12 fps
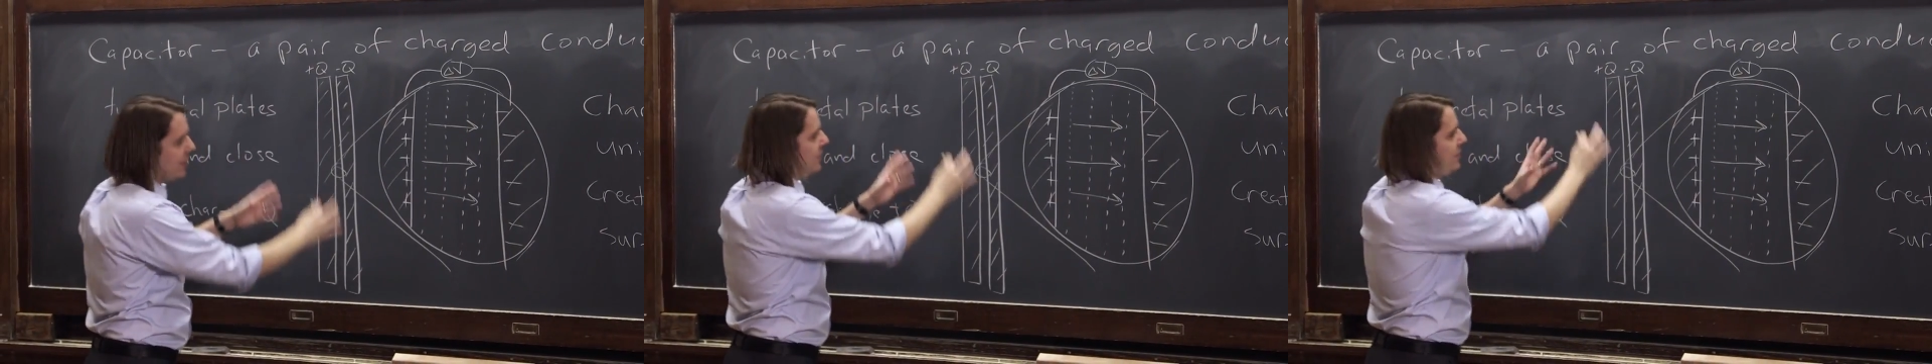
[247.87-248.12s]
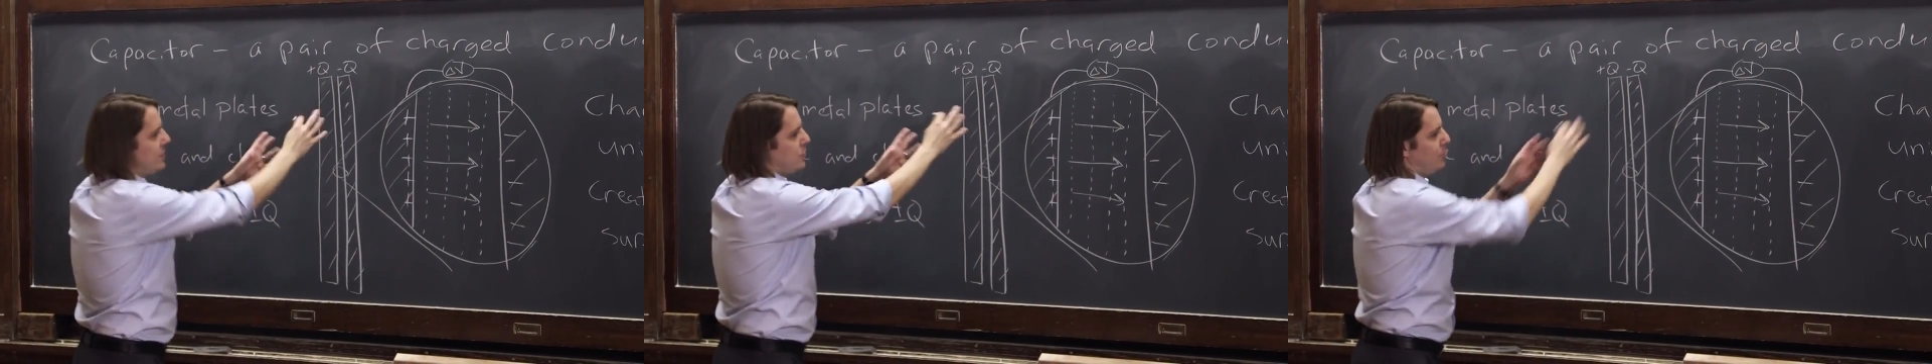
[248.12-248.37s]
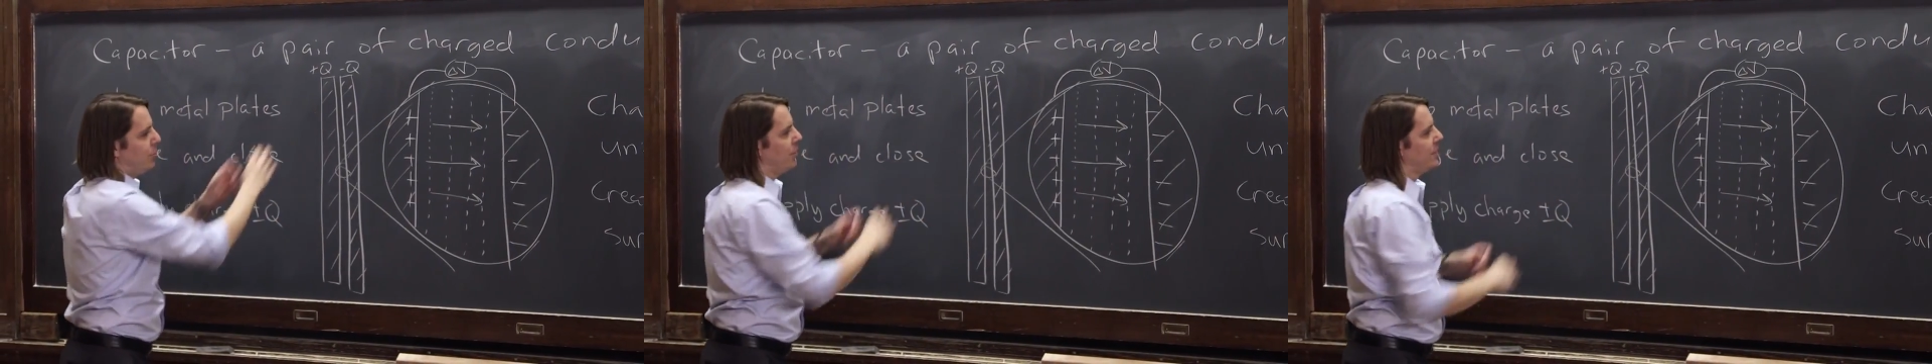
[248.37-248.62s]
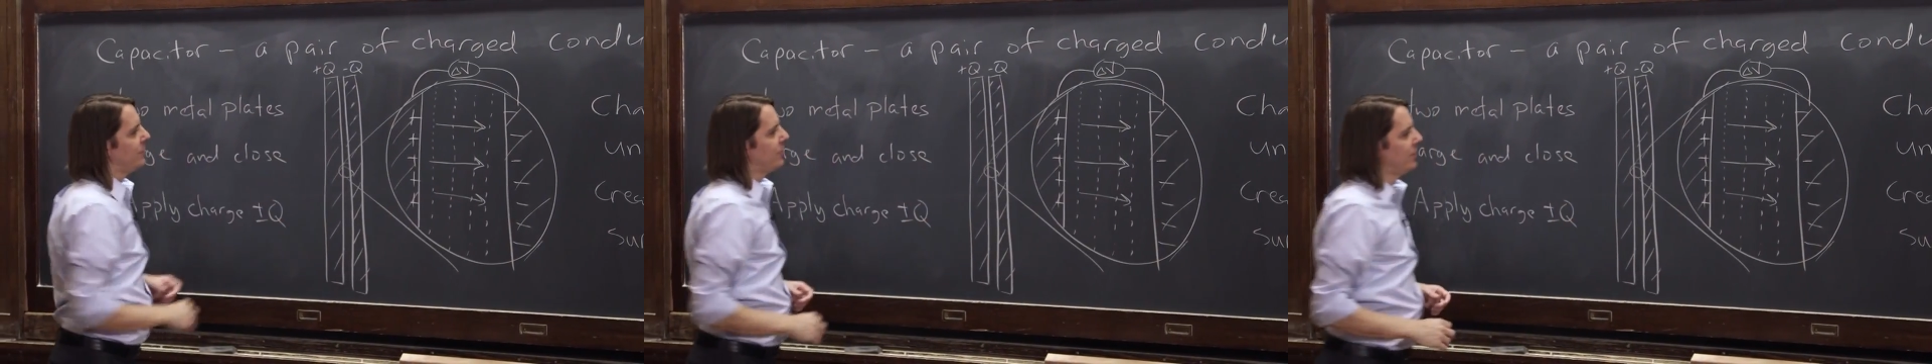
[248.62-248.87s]
these two
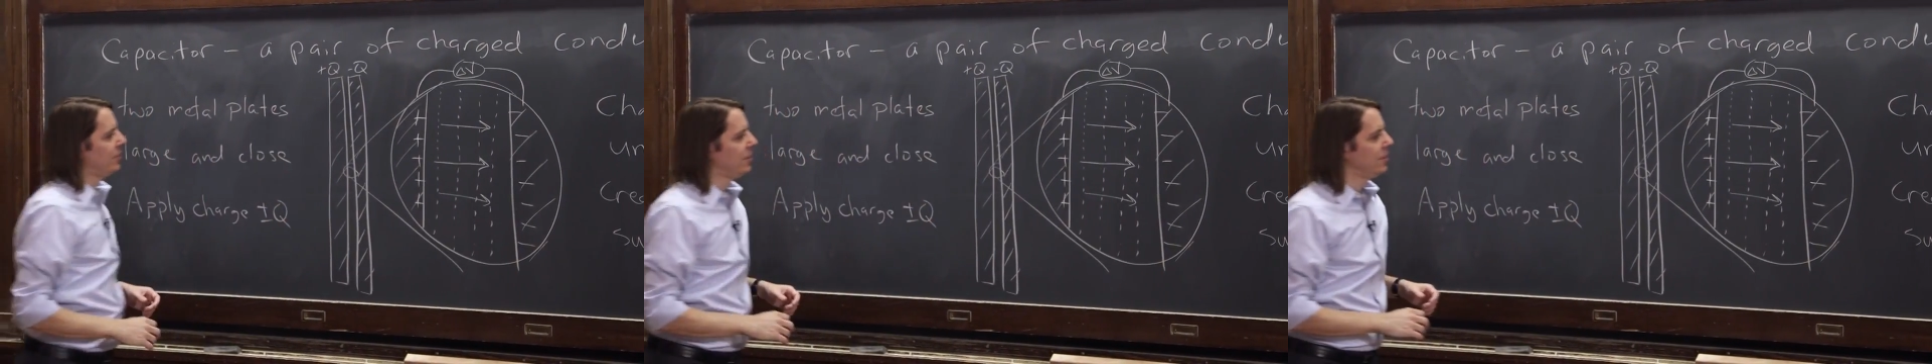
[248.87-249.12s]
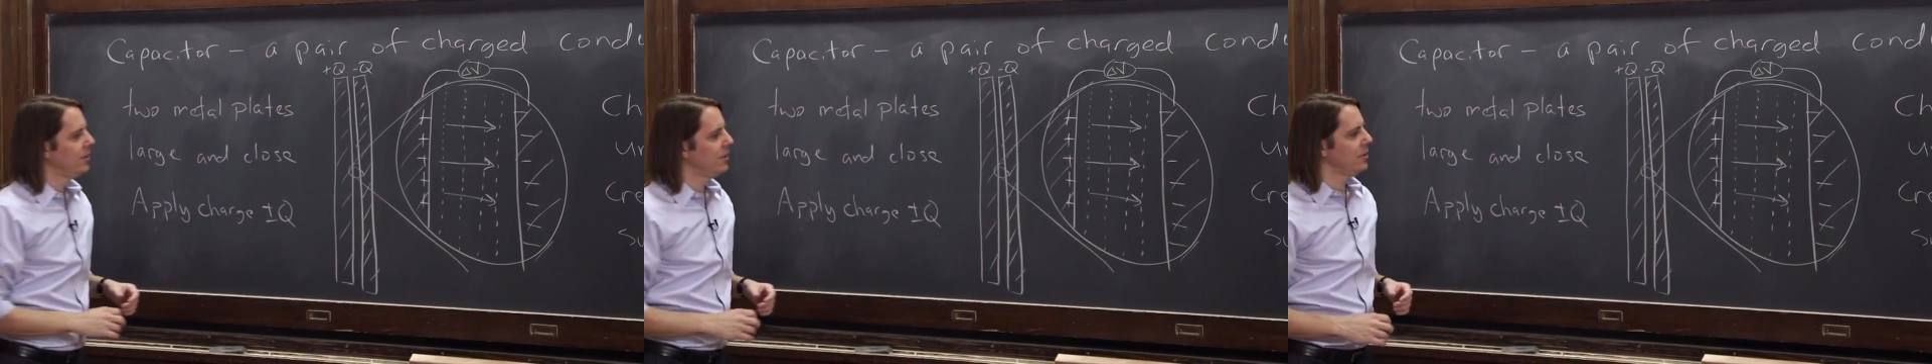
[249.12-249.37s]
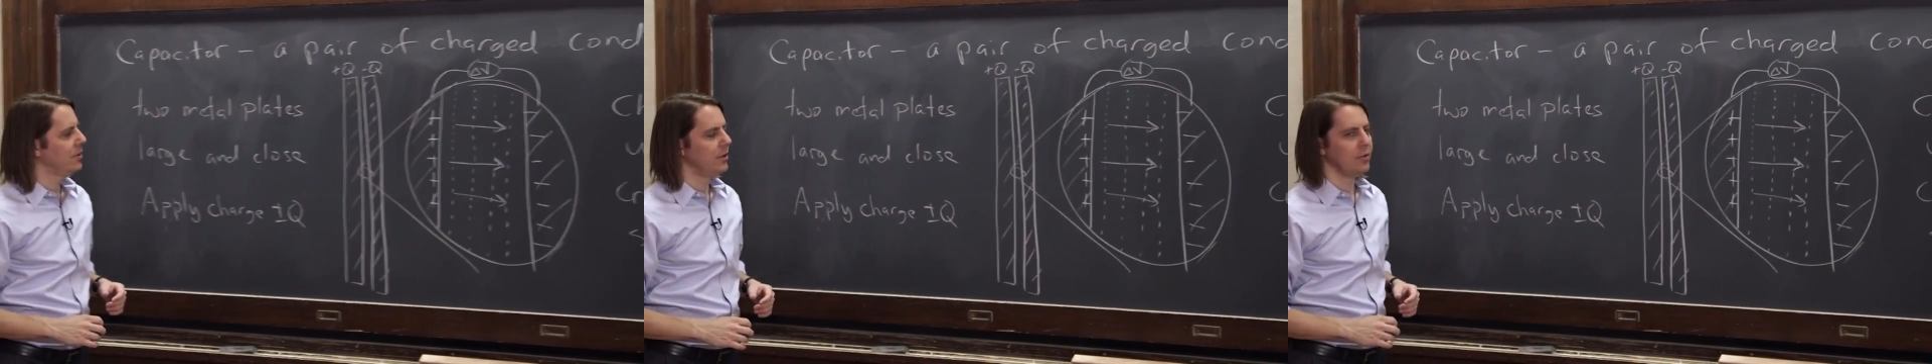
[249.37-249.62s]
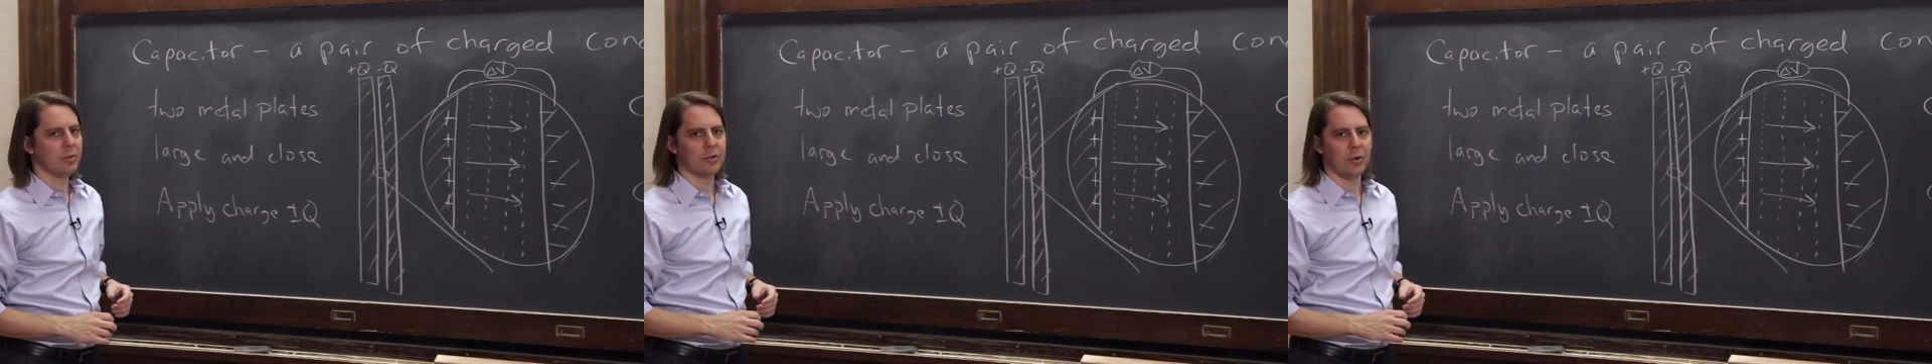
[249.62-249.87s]
plates, this
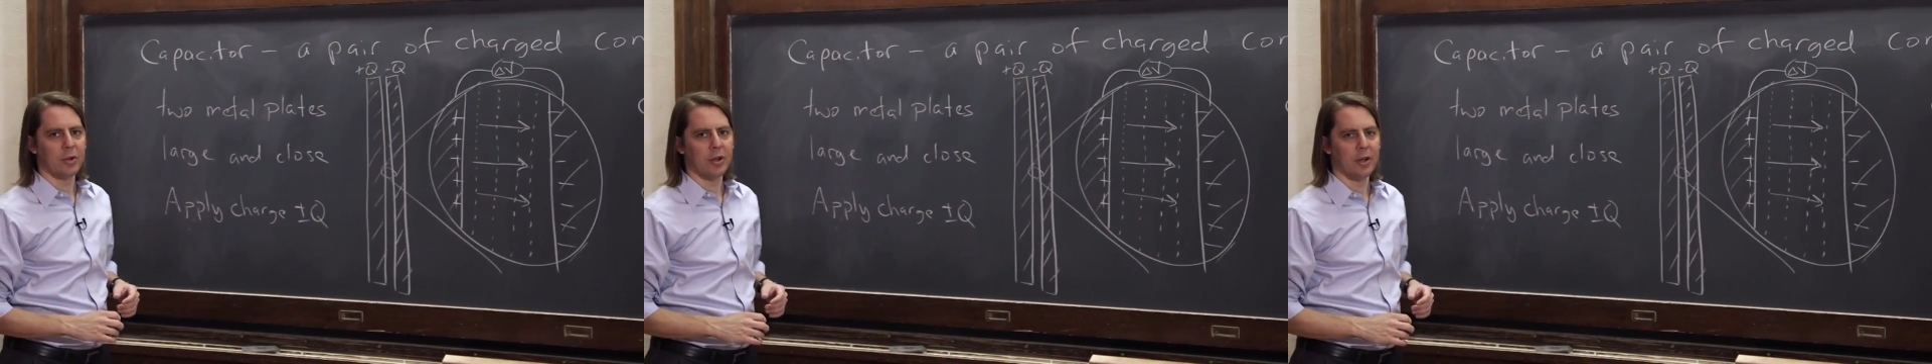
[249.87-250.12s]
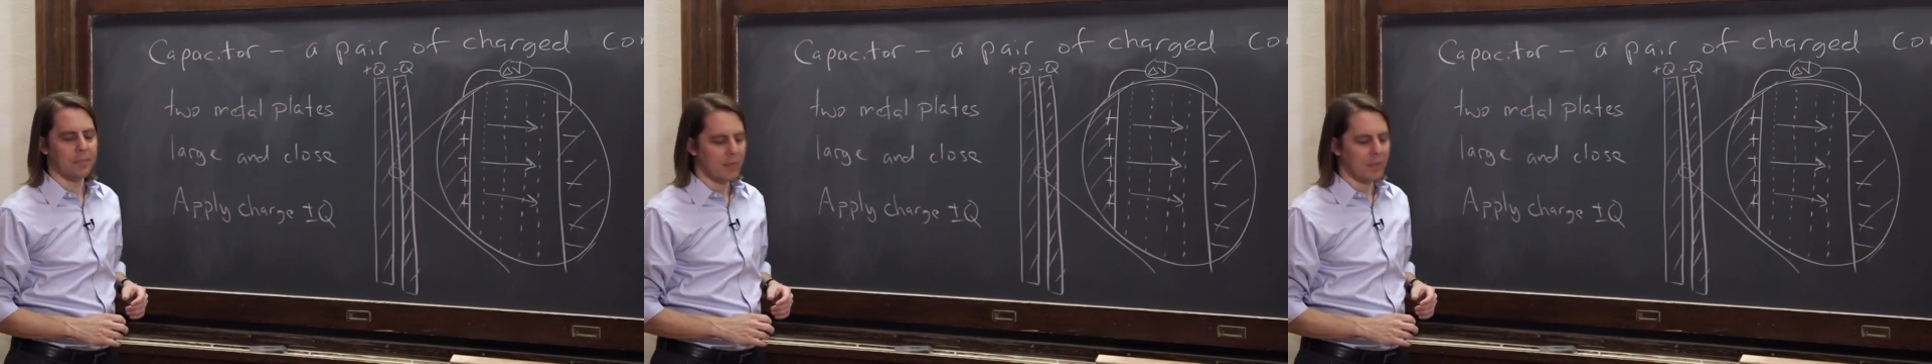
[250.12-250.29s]
is what's going on.